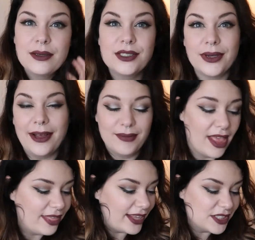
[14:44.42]
So yeah,
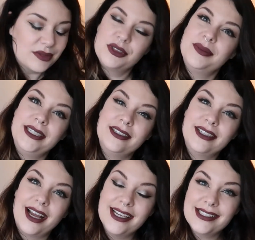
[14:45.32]
thanks so much for being here,
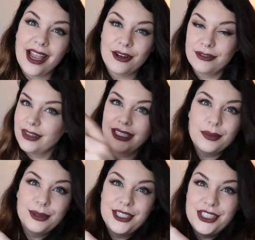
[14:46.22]
guys. I really
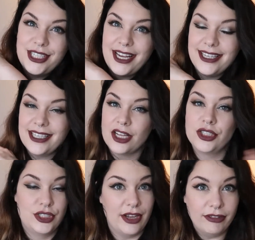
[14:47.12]
appreciate
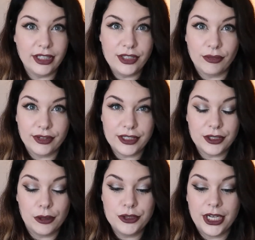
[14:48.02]
it. Definitely don't forget to
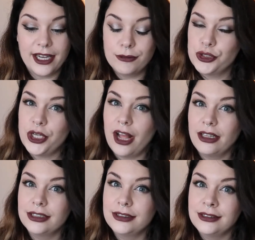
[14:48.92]
go check out
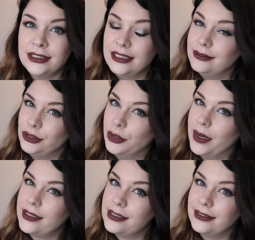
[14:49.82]
Shell. Do
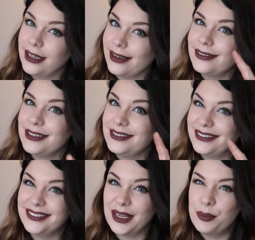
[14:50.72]
it.
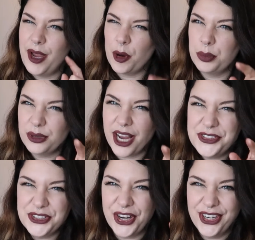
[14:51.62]
Peer
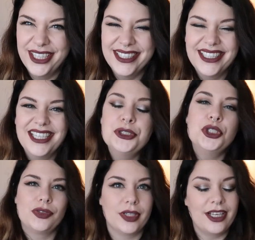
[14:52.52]
pressure.
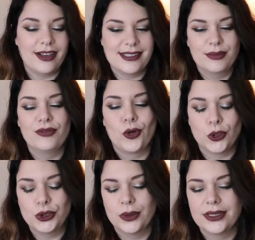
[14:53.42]
She's really awesome
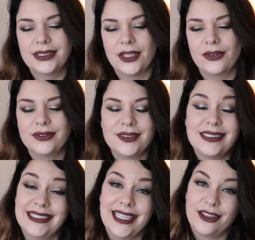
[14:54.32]
for sure. So
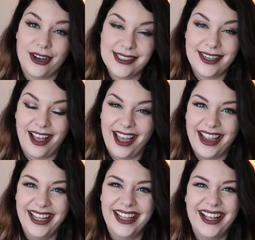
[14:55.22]
tell her I said
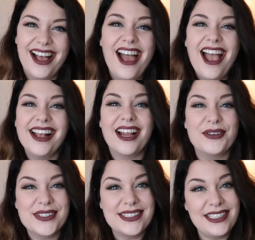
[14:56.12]
hi. And I
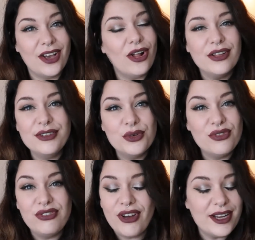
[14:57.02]
will see all of
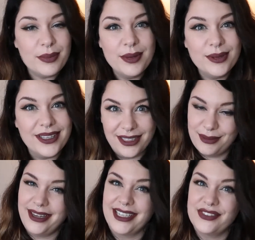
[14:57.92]
you fine people in
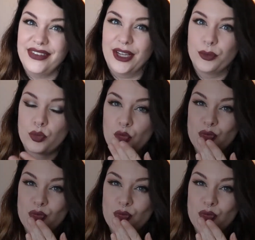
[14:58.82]
my next video.